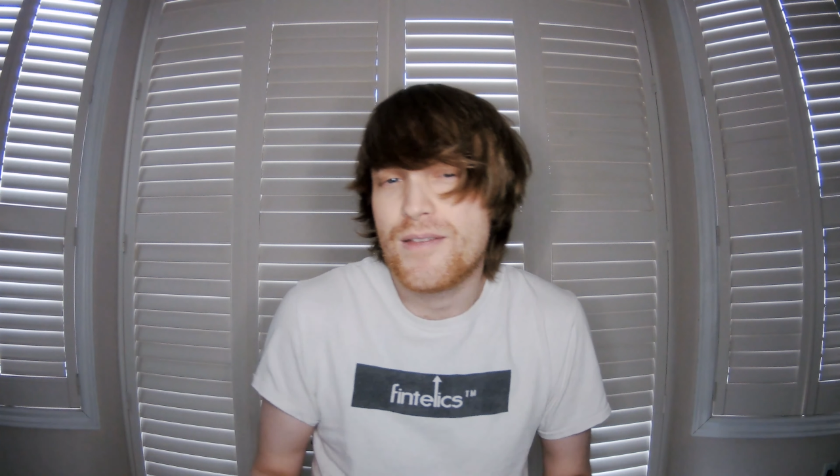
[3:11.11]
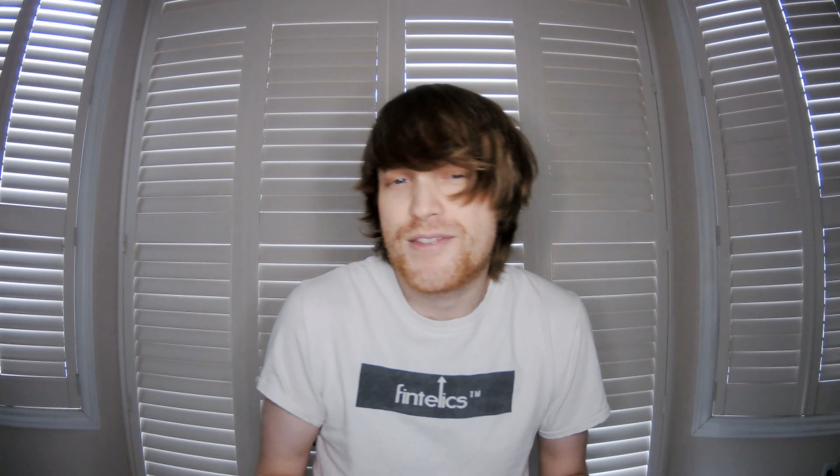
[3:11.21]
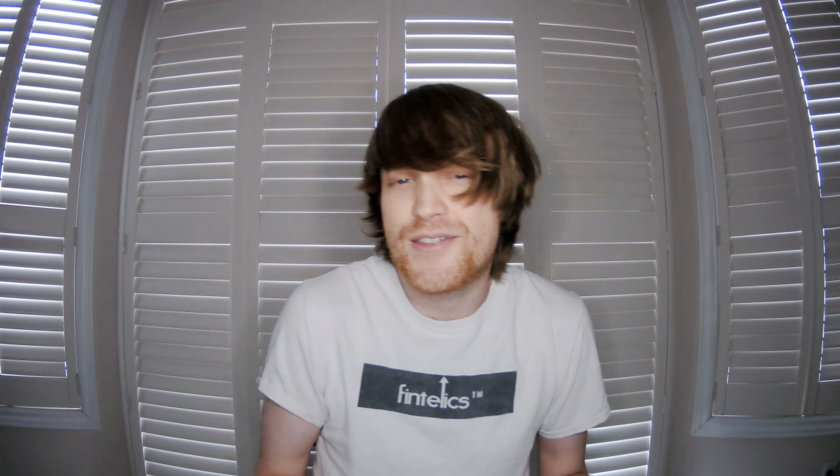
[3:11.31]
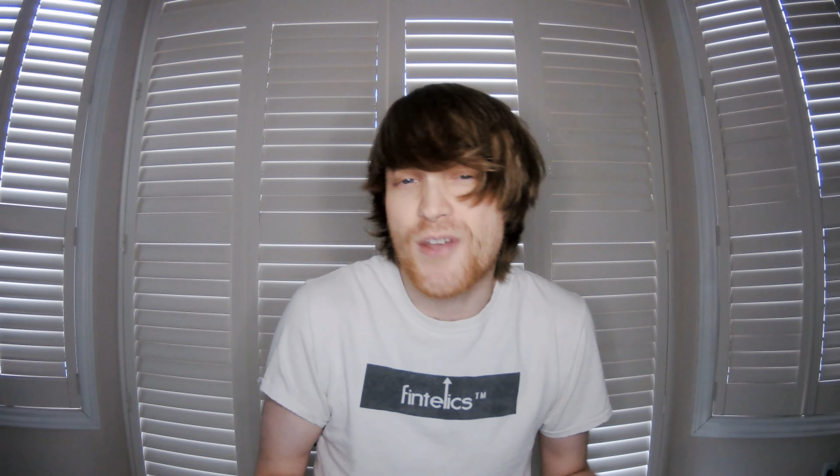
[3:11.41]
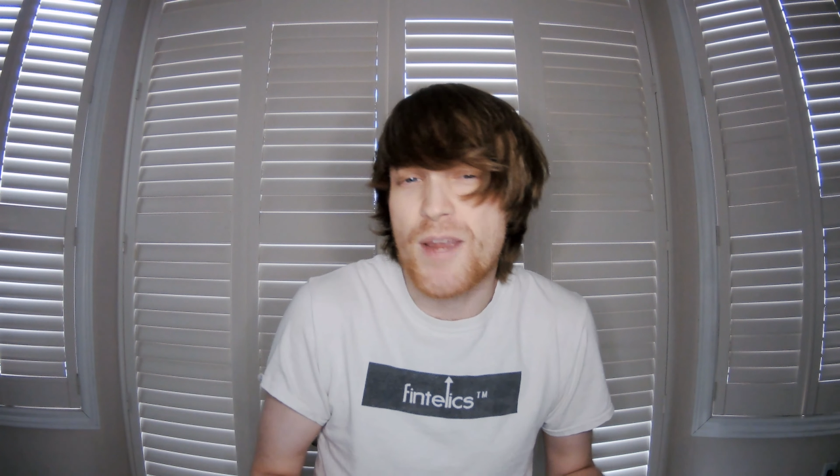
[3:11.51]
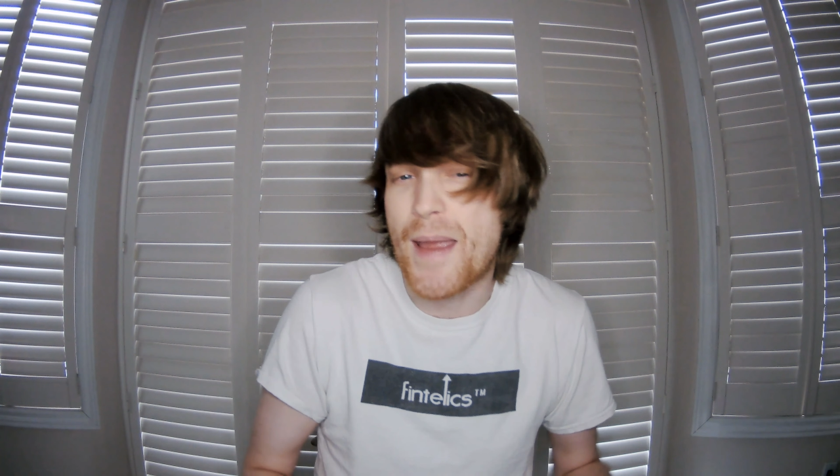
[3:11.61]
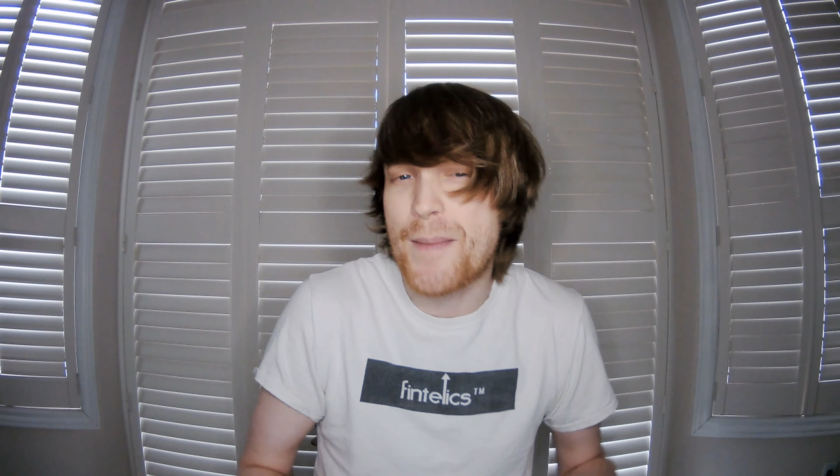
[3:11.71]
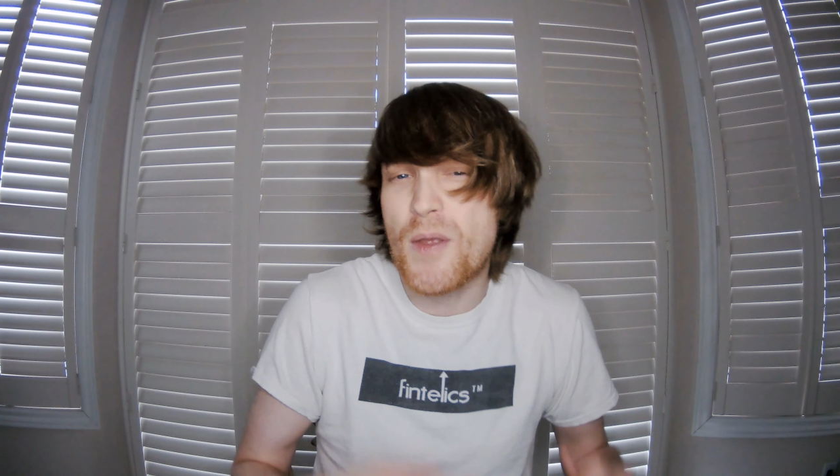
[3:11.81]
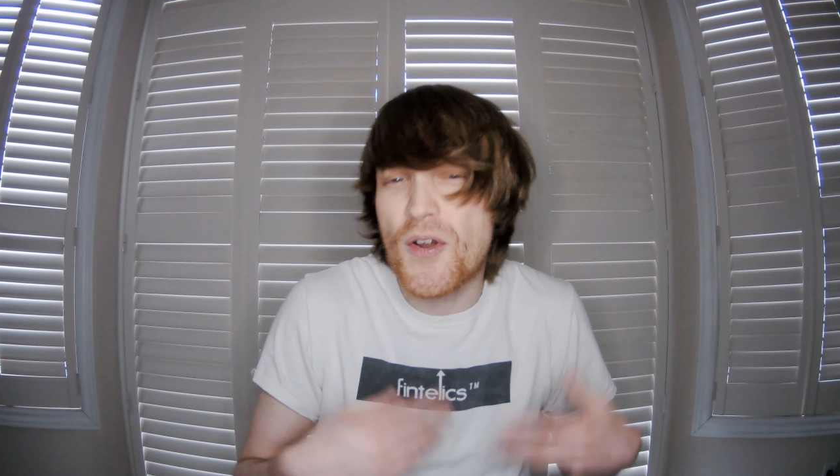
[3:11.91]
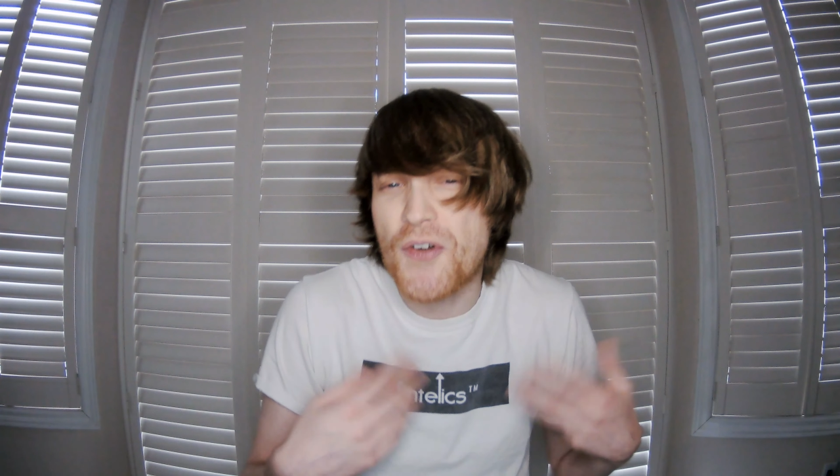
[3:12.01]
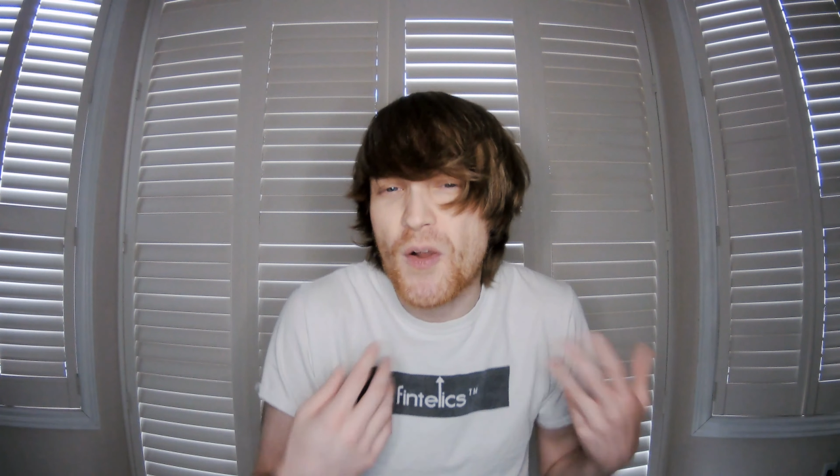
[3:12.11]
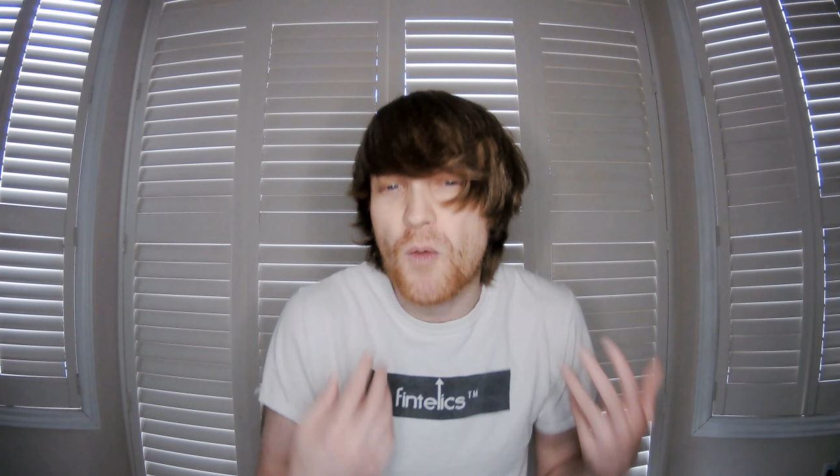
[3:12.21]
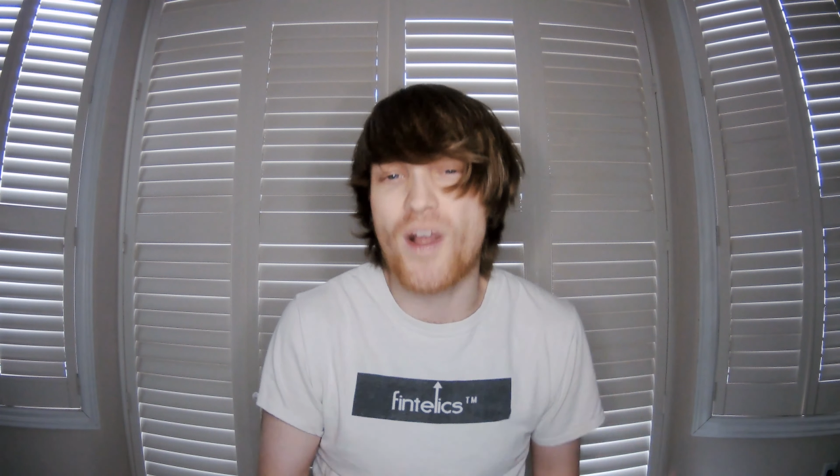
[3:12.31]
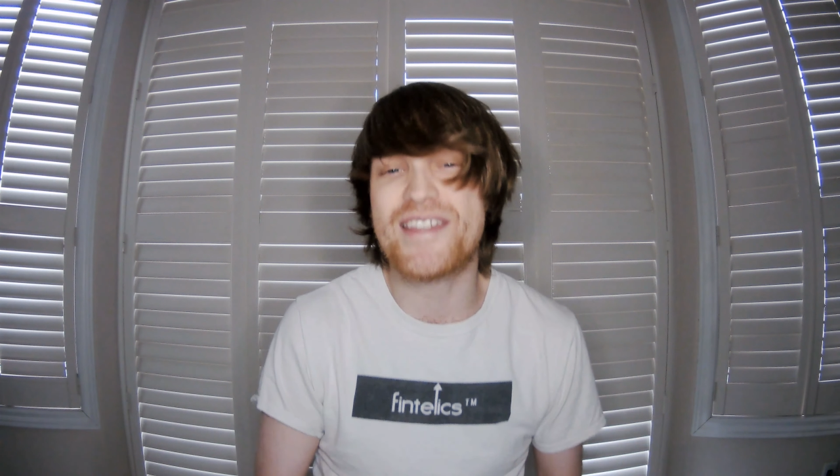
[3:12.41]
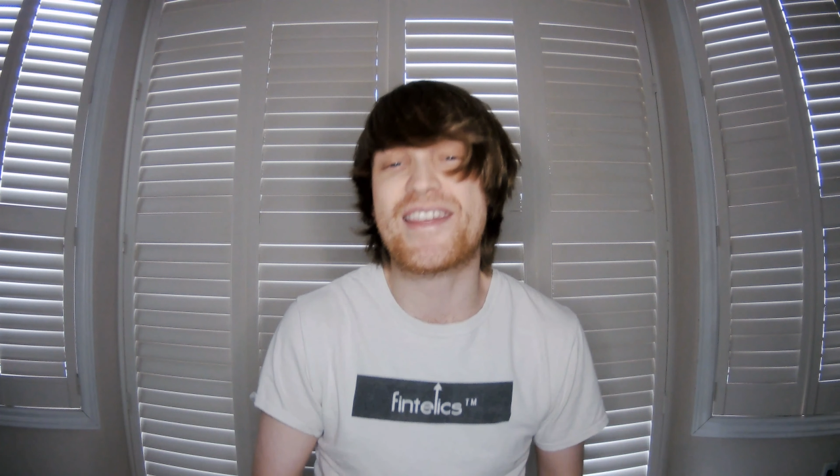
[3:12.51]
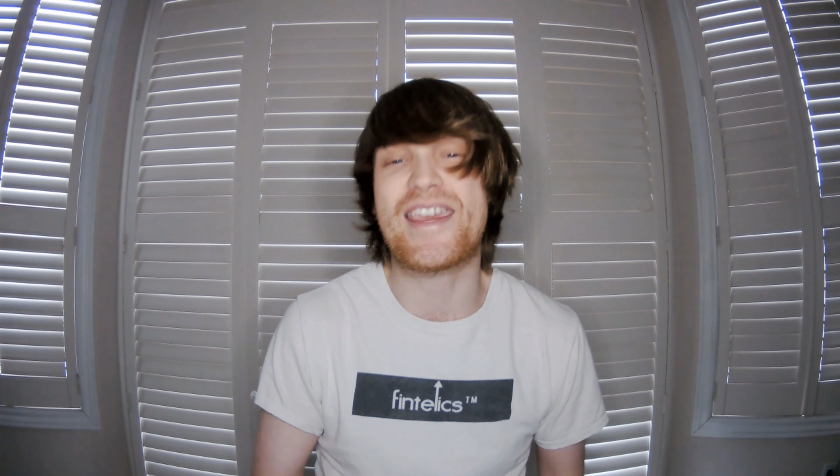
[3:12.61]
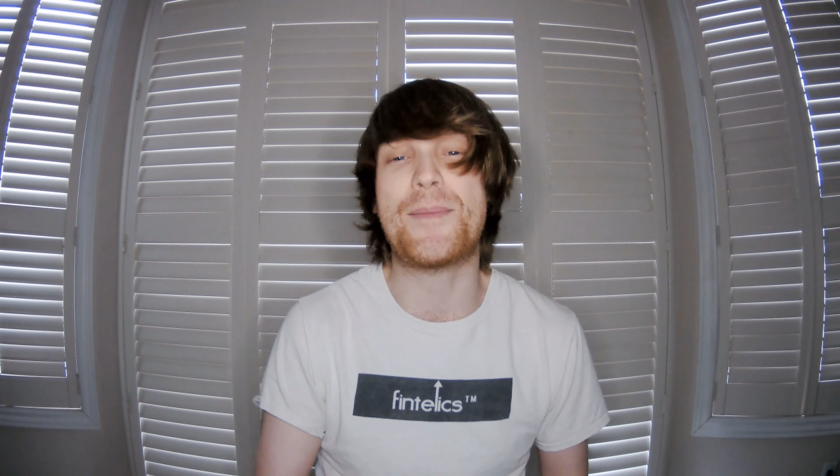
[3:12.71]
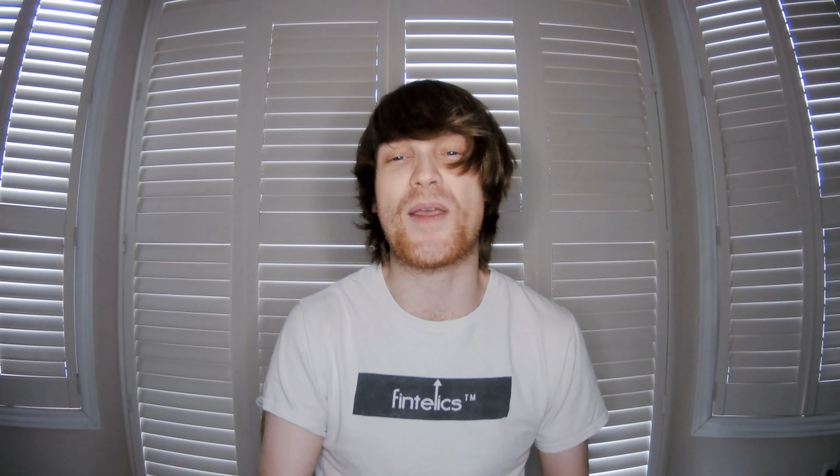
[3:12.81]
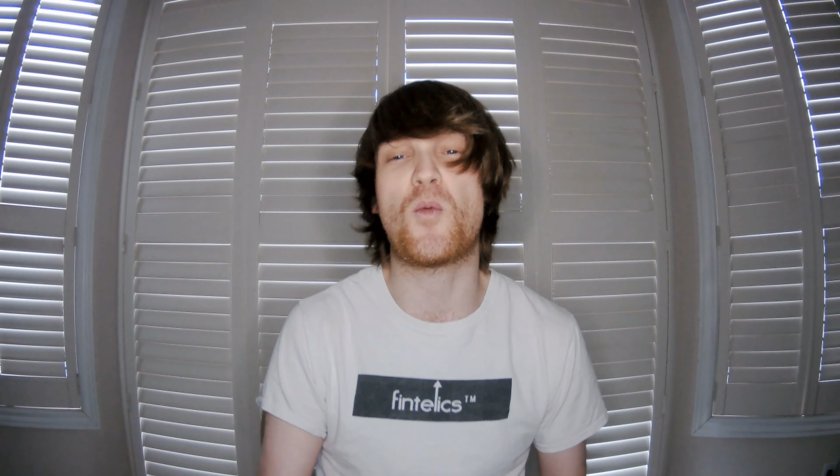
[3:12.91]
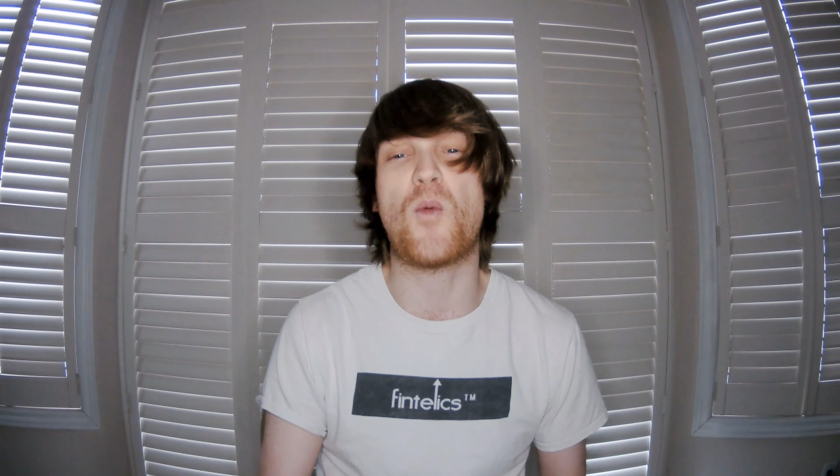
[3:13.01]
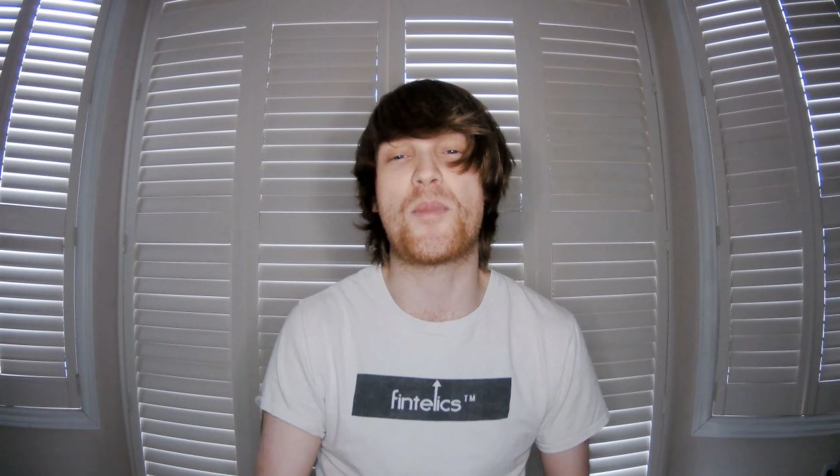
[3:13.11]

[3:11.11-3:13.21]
So you might be wondering what's keeping